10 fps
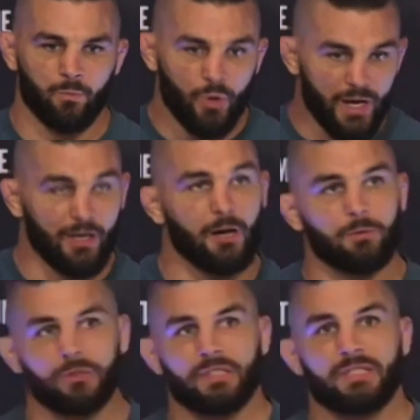We had a
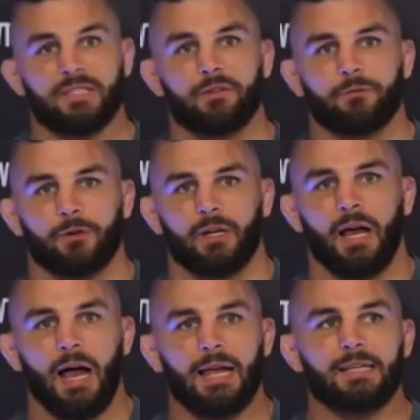couple
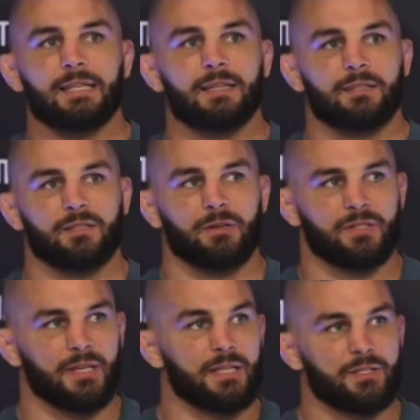different ideas about
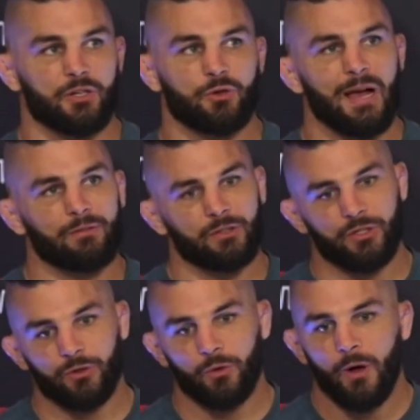cities to travel
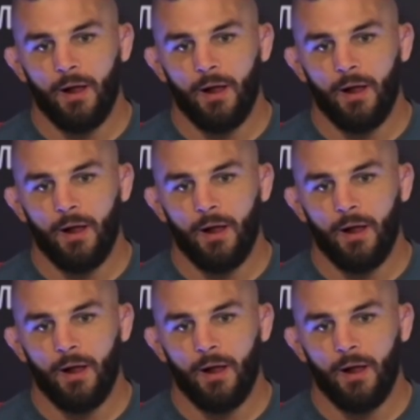to.